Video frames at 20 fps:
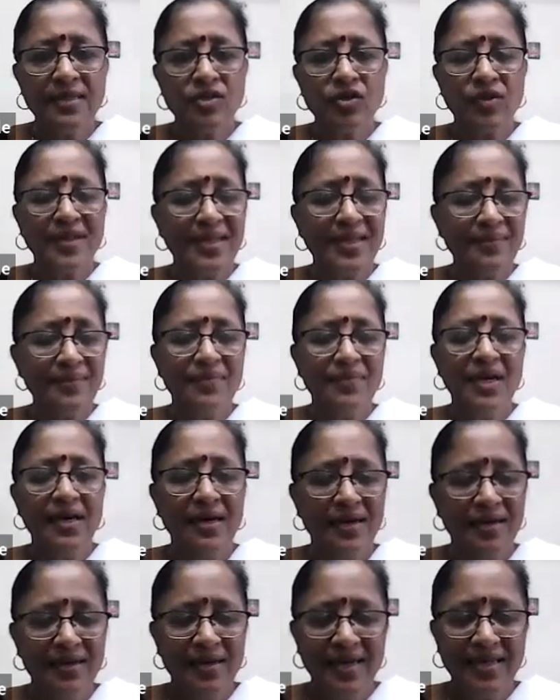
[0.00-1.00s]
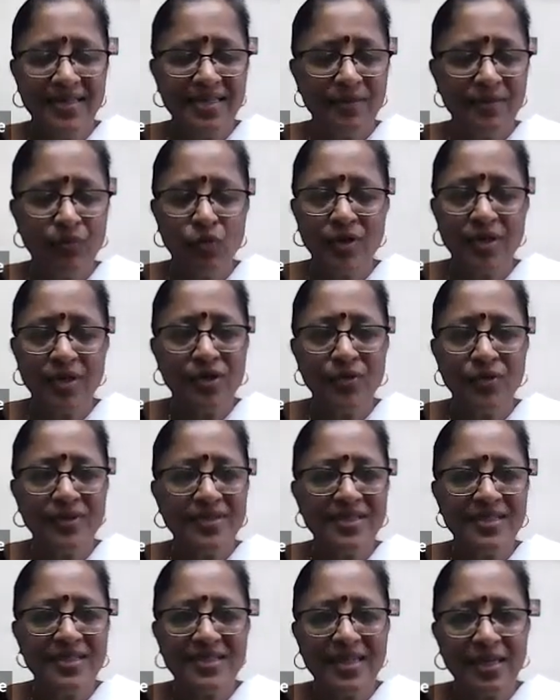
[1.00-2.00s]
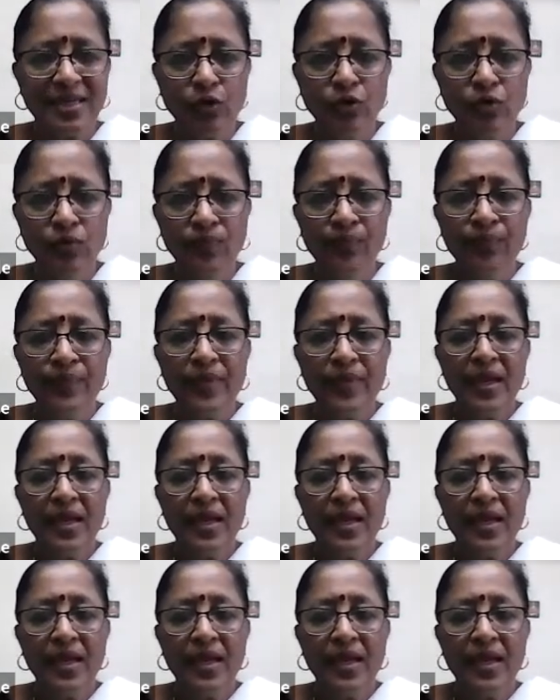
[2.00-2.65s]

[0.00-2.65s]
Sorry, I said Mundaka, it's Katha.